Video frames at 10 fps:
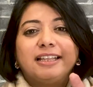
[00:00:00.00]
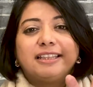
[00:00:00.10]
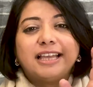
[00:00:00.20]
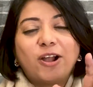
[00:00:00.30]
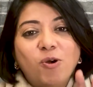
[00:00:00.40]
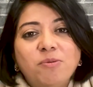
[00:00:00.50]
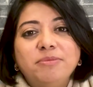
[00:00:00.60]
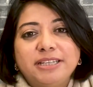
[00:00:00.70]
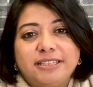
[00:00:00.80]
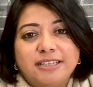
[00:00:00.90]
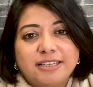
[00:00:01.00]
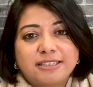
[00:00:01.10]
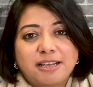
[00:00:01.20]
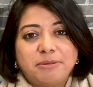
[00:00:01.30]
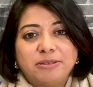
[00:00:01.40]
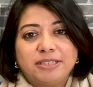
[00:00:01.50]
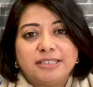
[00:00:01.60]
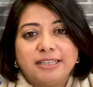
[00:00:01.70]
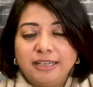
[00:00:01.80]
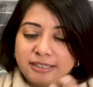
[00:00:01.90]
the Home Minister has come out and
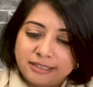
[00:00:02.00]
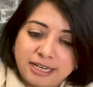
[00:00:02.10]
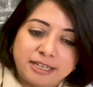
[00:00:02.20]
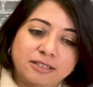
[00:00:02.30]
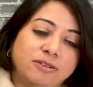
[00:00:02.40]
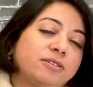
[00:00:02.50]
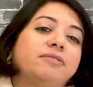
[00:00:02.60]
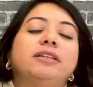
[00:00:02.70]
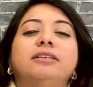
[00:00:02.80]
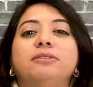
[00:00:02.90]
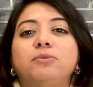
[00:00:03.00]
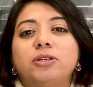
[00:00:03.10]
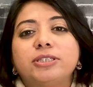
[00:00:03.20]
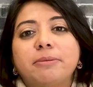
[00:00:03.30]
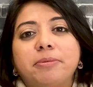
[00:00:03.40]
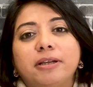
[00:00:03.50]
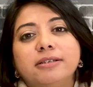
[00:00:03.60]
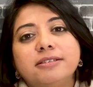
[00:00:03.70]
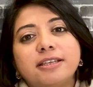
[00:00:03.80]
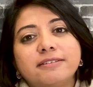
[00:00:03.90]
said, like a lot of the WhatsApp
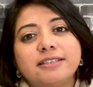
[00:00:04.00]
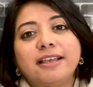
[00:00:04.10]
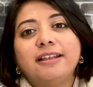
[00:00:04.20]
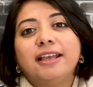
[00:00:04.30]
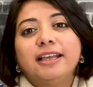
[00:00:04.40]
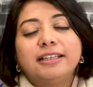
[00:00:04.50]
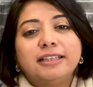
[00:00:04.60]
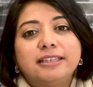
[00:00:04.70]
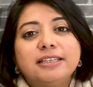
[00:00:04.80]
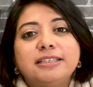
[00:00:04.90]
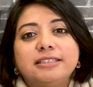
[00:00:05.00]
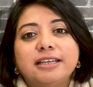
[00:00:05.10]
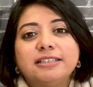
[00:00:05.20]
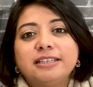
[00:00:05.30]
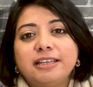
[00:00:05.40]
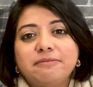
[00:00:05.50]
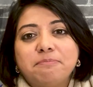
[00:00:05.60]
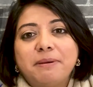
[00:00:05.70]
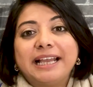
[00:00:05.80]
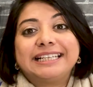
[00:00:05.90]
uncles, has said that this doesn't
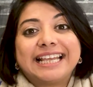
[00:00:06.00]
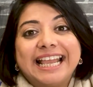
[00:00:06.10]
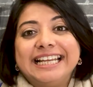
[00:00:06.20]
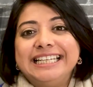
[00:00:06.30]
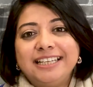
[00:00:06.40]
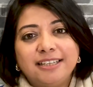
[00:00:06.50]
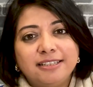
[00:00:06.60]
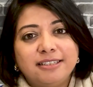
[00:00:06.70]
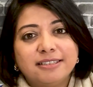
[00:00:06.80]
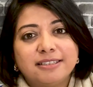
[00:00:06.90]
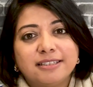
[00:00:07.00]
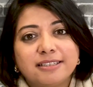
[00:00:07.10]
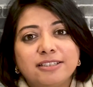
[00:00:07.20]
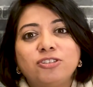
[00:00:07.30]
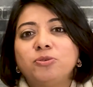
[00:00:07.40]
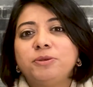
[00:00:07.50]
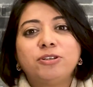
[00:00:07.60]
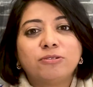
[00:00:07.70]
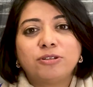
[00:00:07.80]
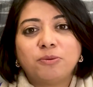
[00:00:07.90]
impact any Indian citizen, so we
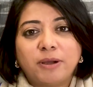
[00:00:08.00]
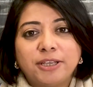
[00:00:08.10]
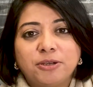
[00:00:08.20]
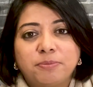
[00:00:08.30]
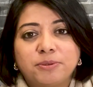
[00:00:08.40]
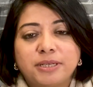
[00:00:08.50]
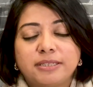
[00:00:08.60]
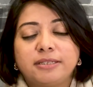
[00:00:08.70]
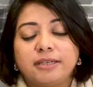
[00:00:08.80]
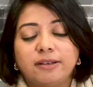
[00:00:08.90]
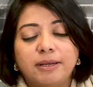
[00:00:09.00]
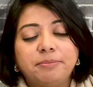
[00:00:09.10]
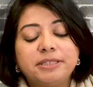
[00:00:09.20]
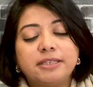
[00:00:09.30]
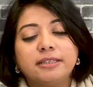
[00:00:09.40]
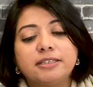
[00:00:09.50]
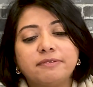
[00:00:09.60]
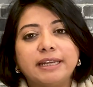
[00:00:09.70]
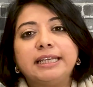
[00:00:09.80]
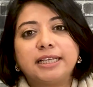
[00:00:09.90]
don't know why you're protesting. Now let me say this
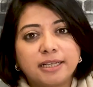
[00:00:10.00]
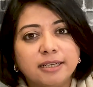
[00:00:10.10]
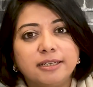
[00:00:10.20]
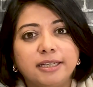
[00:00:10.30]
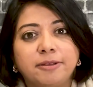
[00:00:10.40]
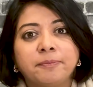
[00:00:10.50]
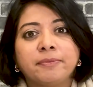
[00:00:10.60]
very clearly.